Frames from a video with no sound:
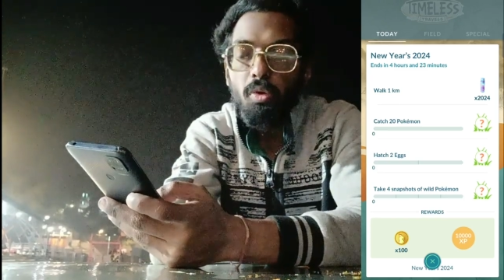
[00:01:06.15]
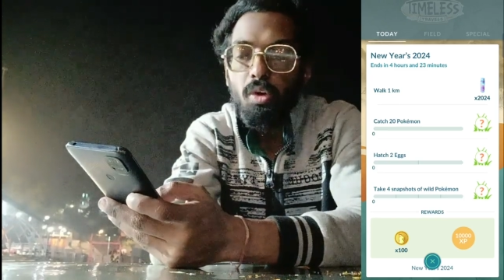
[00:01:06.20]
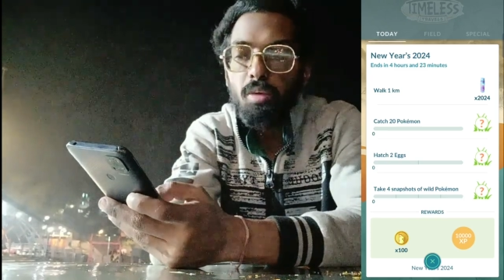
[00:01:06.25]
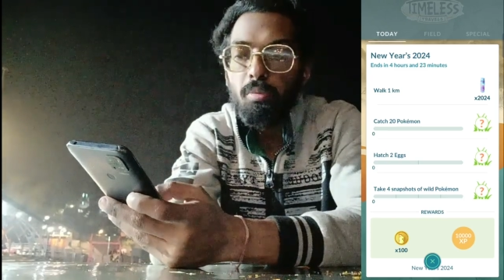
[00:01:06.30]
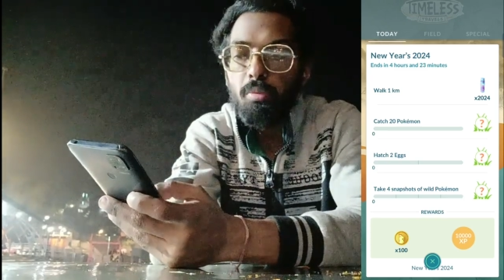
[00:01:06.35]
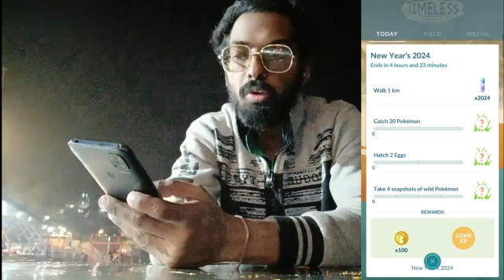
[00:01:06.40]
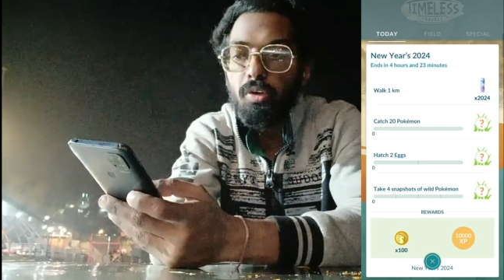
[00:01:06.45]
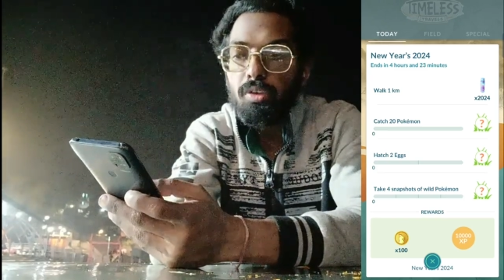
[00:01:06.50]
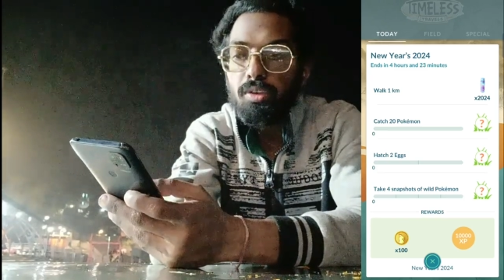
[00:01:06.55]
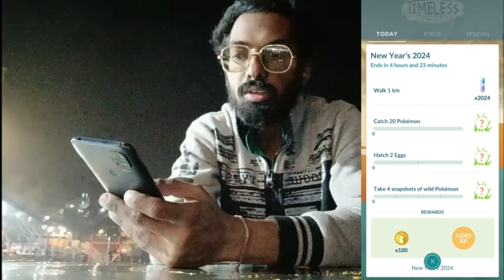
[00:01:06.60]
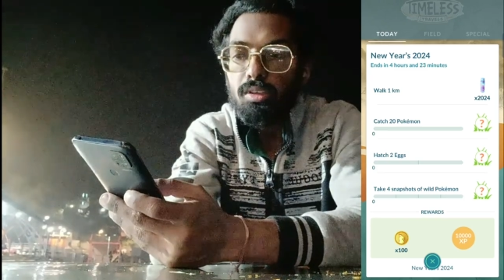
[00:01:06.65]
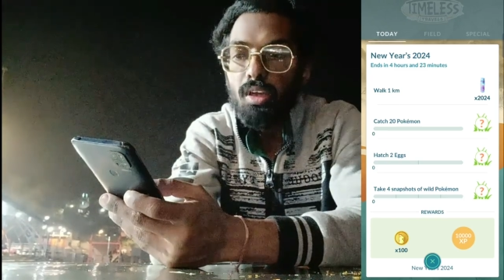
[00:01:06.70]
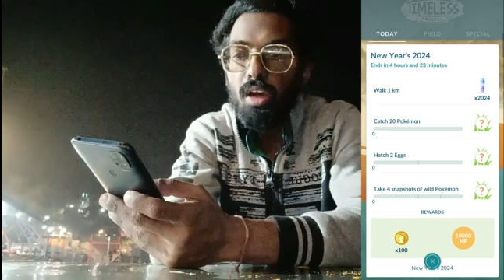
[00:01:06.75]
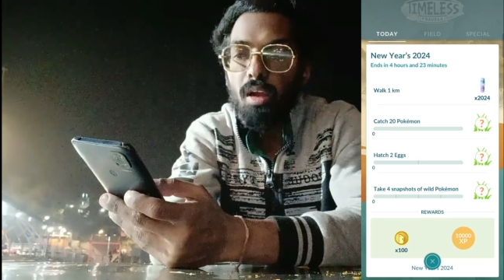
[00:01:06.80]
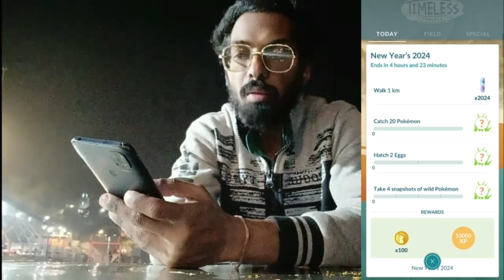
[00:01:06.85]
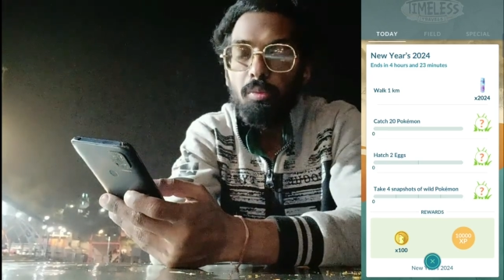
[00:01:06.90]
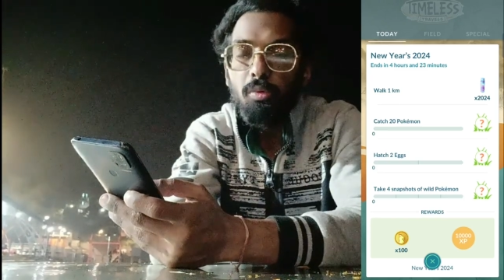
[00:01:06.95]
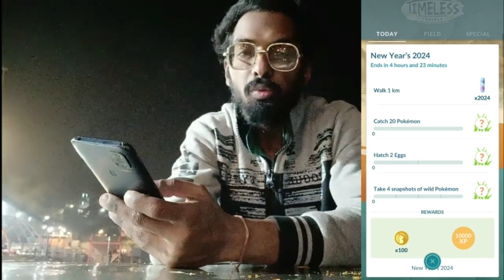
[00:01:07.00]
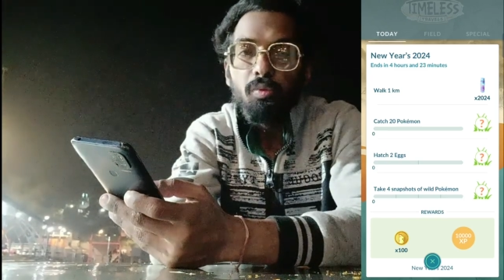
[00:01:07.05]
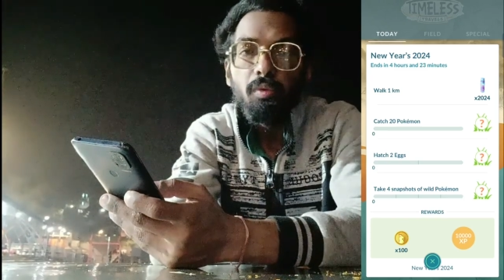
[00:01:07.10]
pokemons
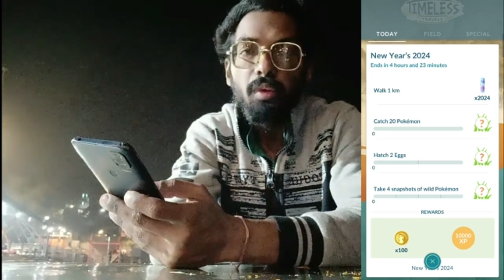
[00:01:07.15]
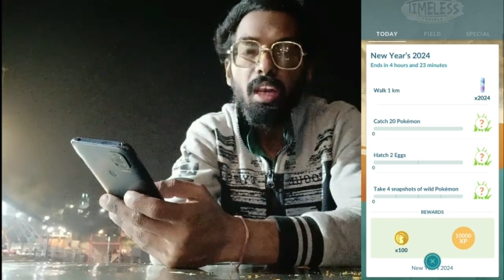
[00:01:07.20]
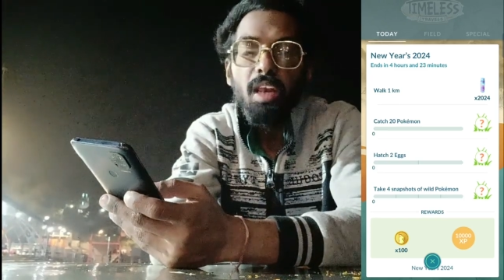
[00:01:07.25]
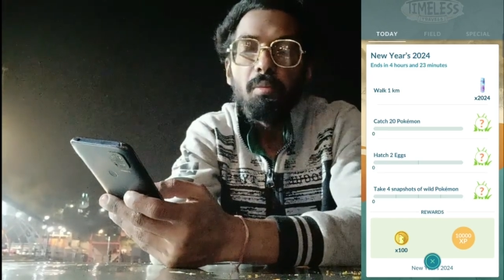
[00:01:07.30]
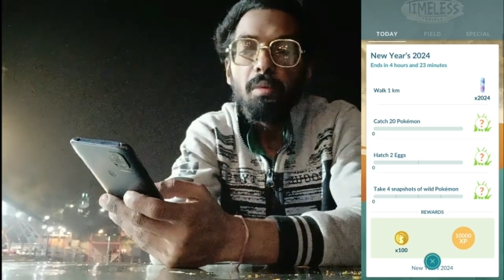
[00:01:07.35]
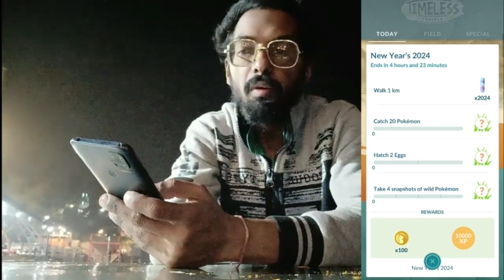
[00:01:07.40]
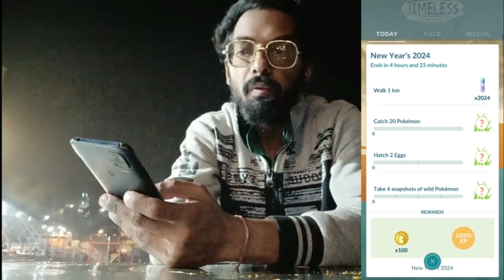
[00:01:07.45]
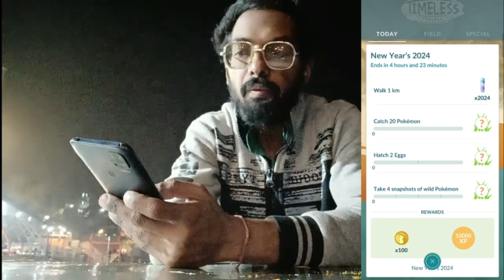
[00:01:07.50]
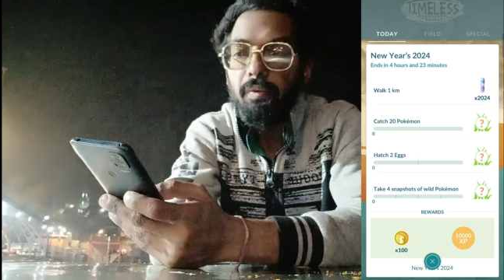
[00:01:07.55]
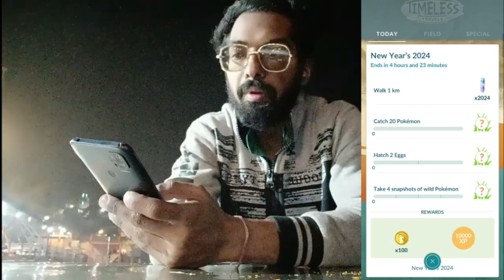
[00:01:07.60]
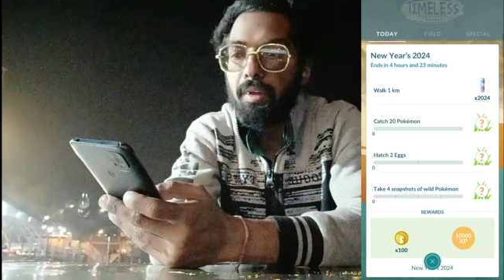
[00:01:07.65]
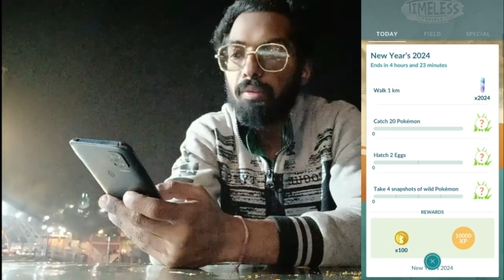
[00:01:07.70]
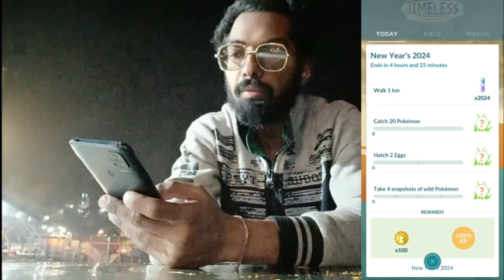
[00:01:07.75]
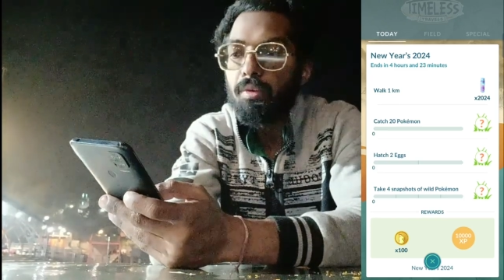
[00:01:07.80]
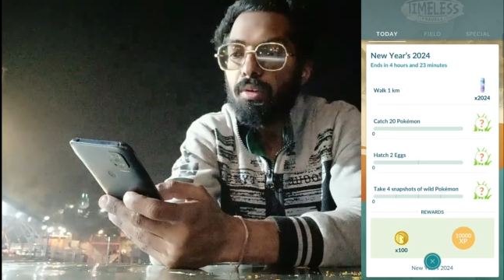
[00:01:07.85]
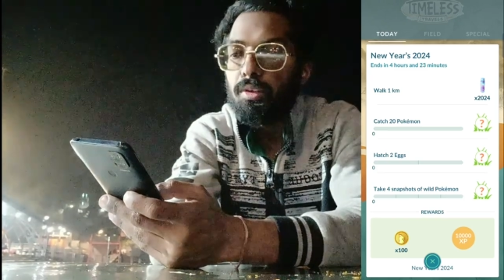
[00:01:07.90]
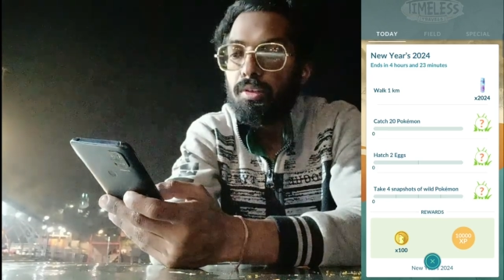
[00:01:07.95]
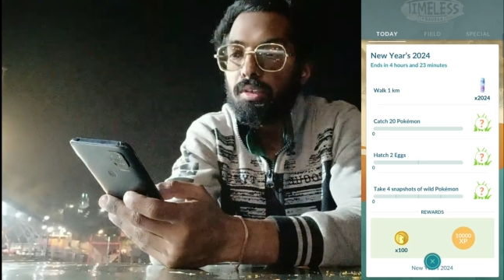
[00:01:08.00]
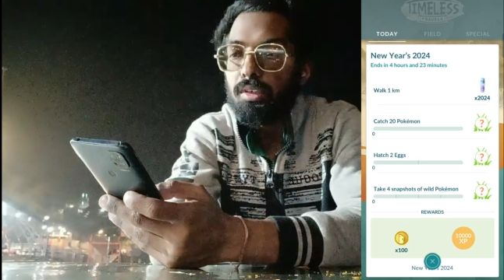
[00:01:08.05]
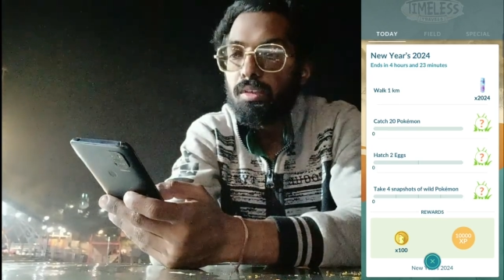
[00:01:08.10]
time to claim our
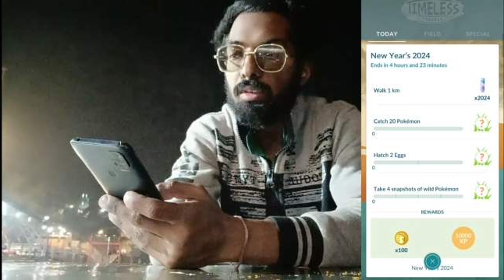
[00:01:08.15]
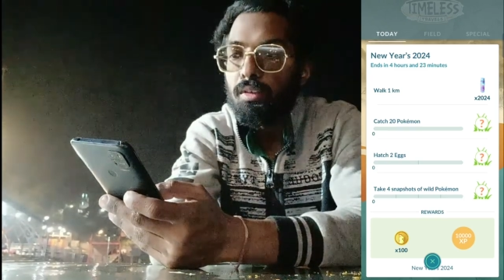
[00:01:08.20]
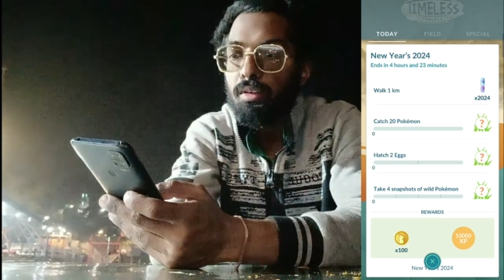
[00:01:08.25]
rewards